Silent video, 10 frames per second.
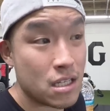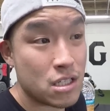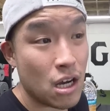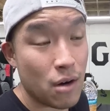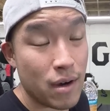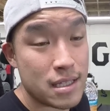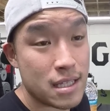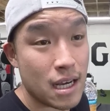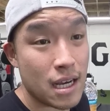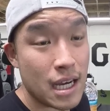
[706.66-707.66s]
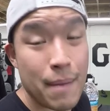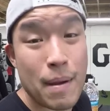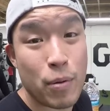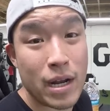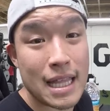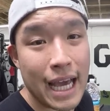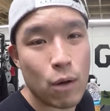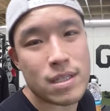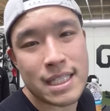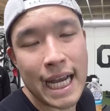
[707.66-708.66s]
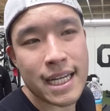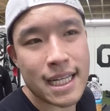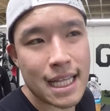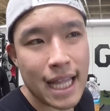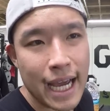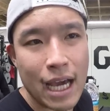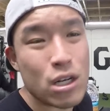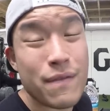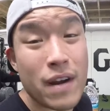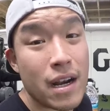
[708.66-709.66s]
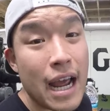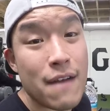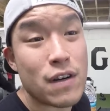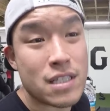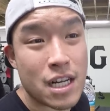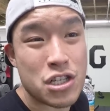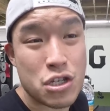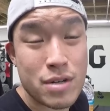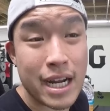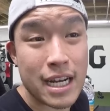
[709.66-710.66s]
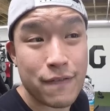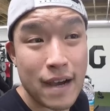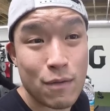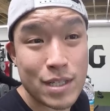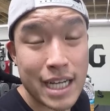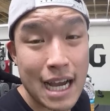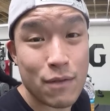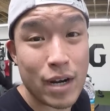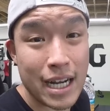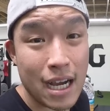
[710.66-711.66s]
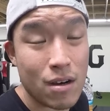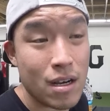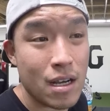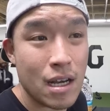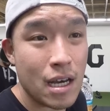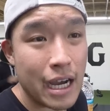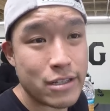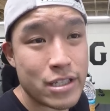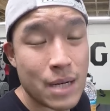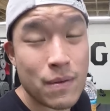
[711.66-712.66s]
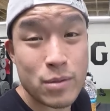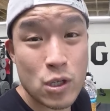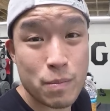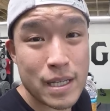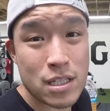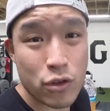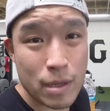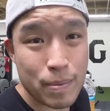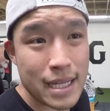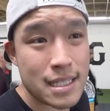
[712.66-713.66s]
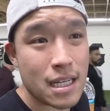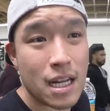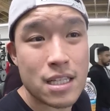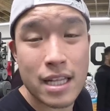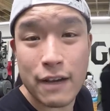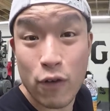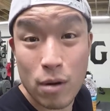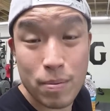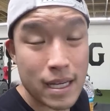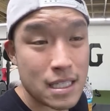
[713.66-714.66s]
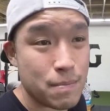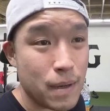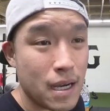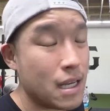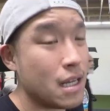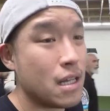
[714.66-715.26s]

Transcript: so it's uh, gonna be pretty light. Well, it's technically light. I don't even ever touch 295, which I have right now. I usually jump from two plates to three plates and then on to like four plates, but